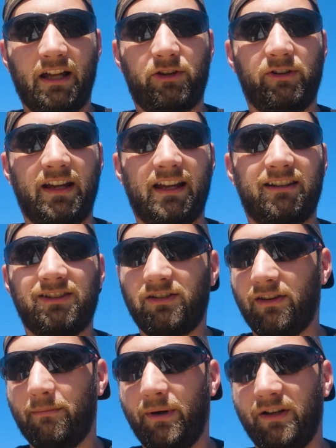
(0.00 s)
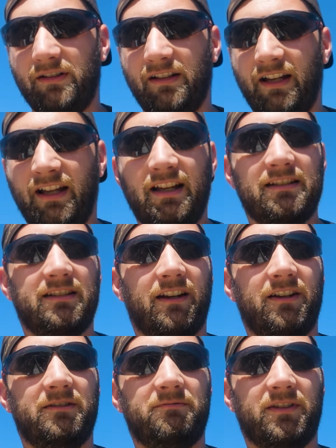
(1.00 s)
3 anchors on the boat,
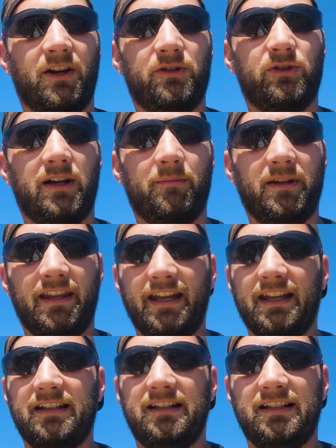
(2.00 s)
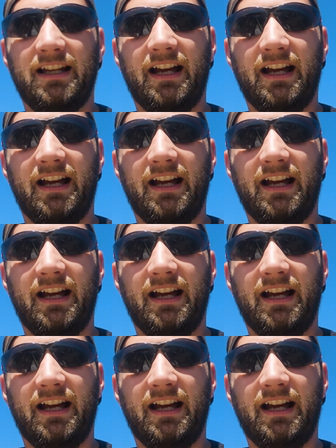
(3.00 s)
so no drama there.